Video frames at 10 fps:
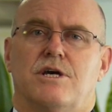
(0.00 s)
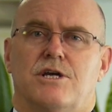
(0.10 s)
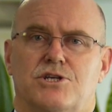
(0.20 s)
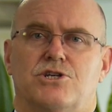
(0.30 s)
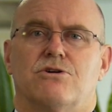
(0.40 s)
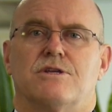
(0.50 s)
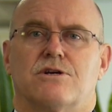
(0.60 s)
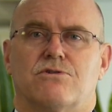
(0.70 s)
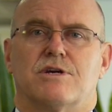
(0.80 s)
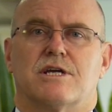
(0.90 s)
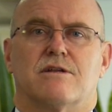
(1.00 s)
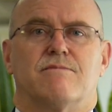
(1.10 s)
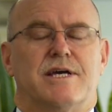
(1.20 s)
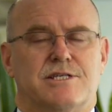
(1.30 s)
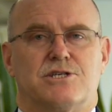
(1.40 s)
ensuring the curriculum
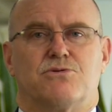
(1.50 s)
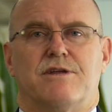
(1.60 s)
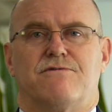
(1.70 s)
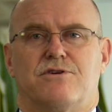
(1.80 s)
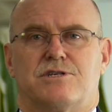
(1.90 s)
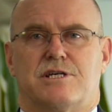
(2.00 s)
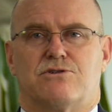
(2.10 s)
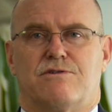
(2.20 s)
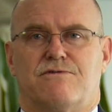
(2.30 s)
has a 21st century